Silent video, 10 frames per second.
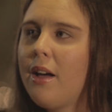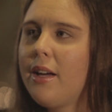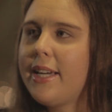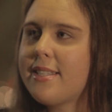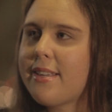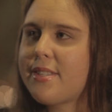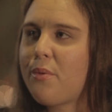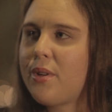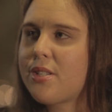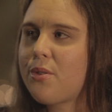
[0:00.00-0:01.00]
He says he
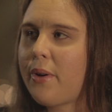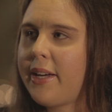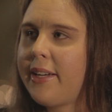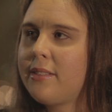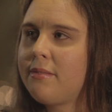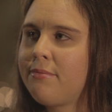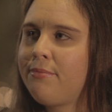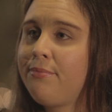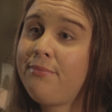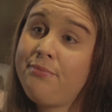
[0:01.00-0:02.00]
wants to wait, and
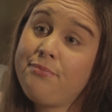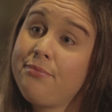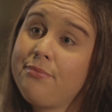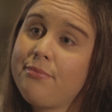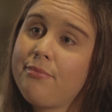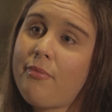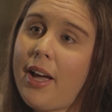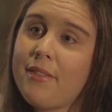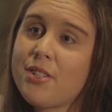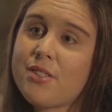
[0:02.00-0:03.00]

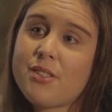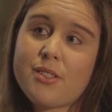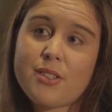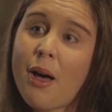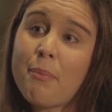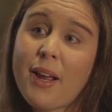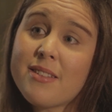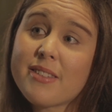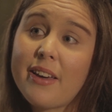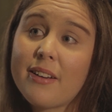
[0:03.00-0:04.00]
I've just stopped
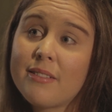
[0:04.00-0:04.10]
asking.